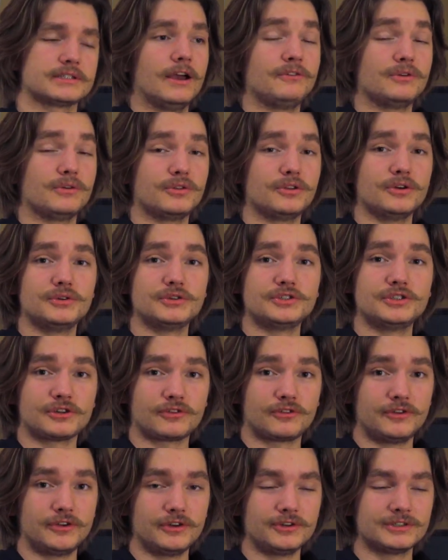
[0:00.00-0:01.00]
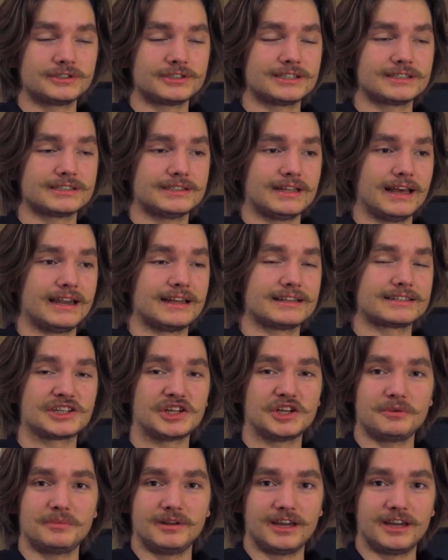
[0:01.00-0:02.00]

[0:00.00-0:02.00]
If you lose your fuses, then it's going to be